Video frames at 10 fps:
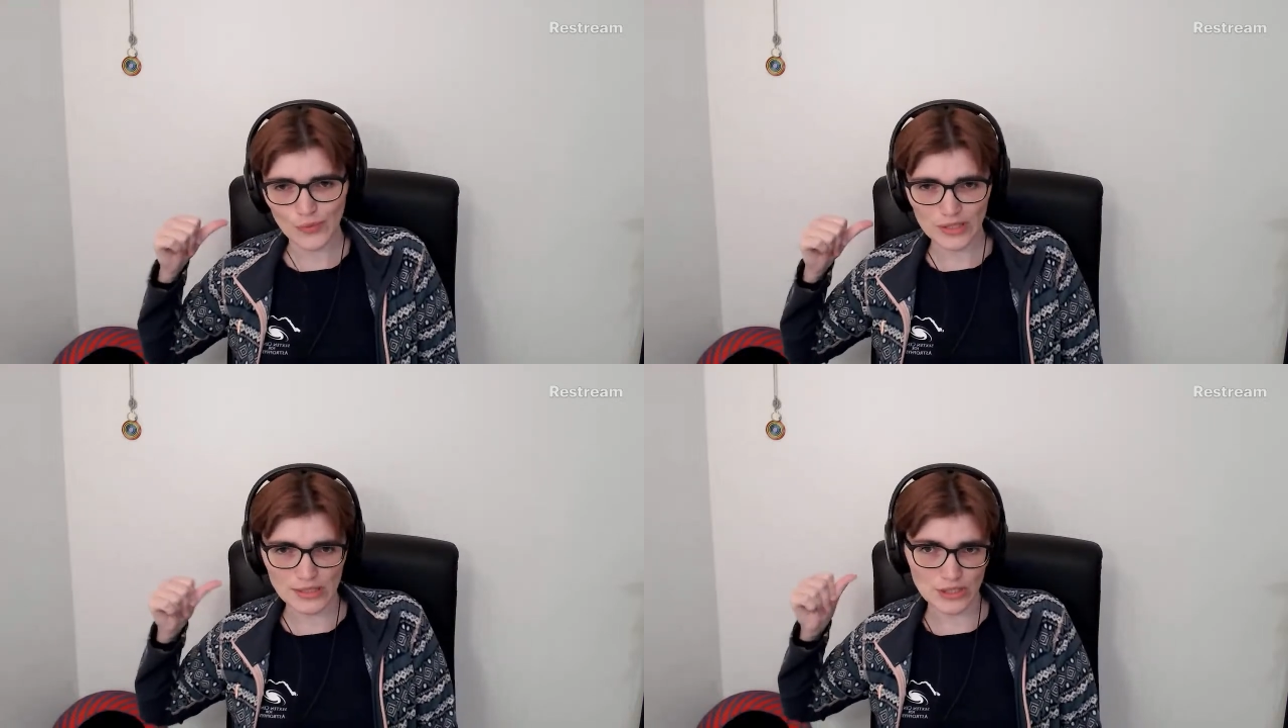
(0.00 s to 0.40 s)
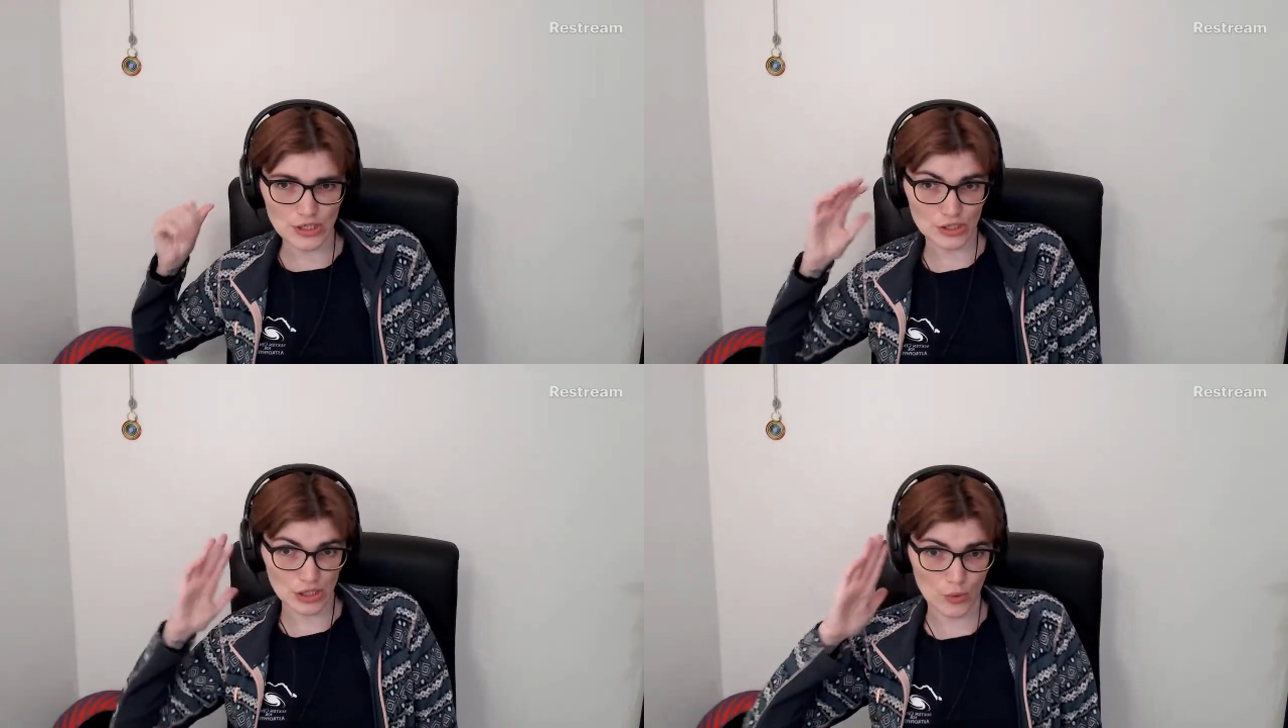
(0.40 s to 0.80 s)
billion
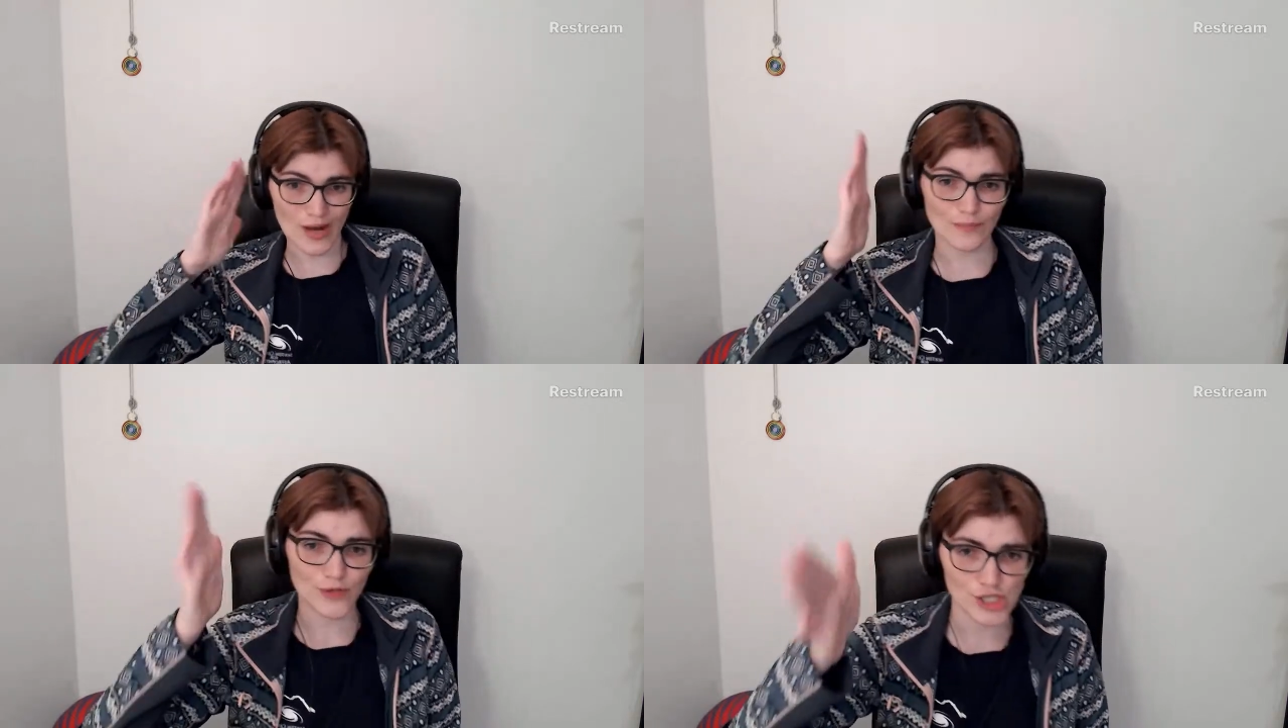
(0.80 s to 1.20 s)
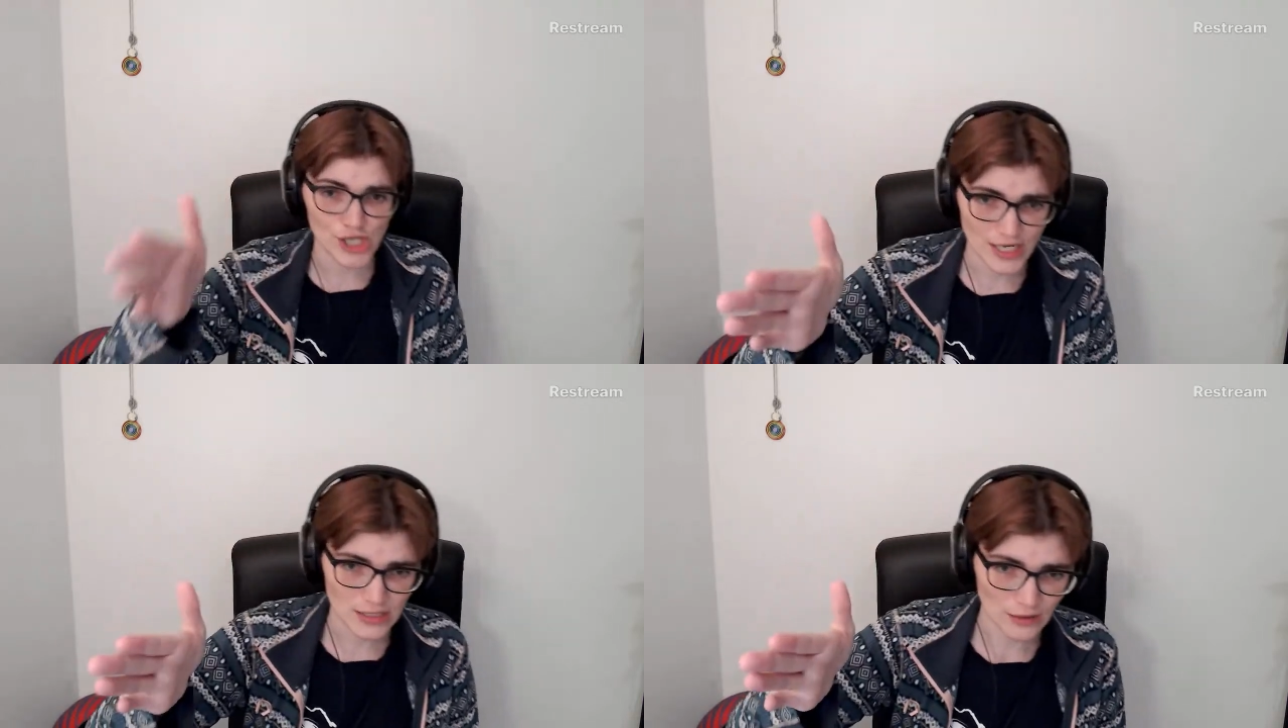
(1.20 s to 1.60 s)
years ago and
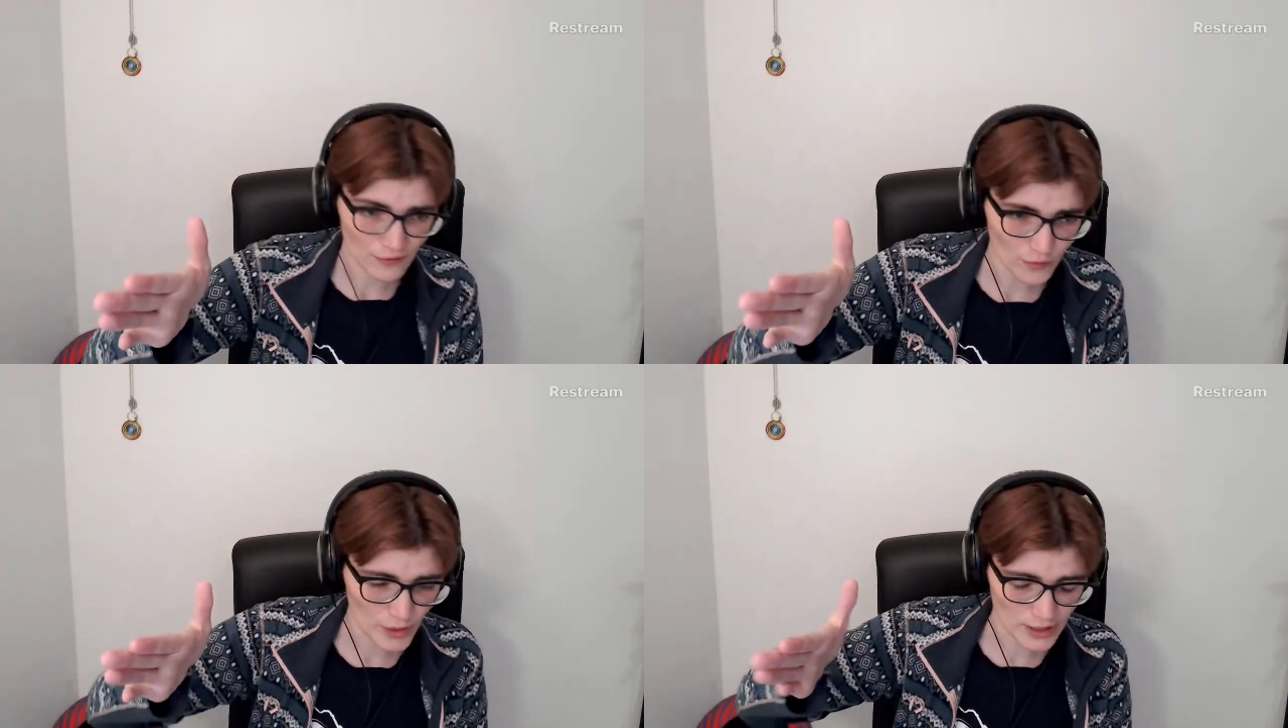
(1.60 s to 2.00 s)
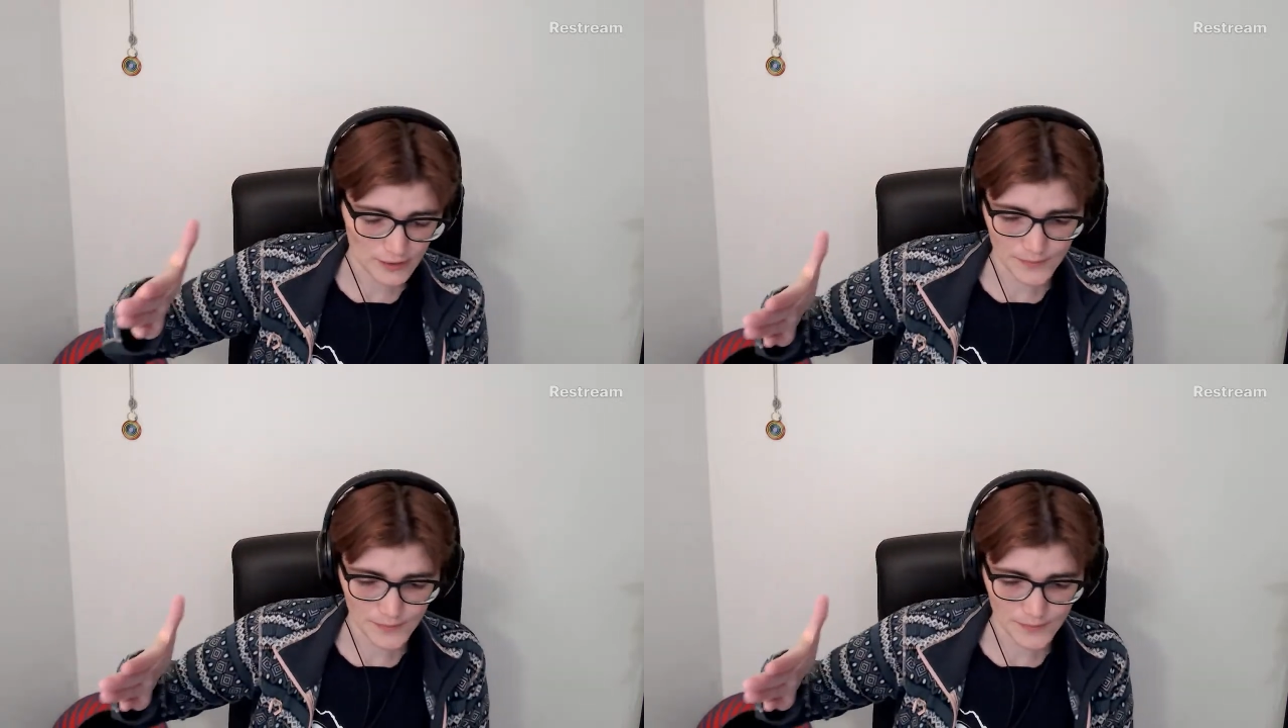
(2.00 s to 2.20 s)
projecting forward.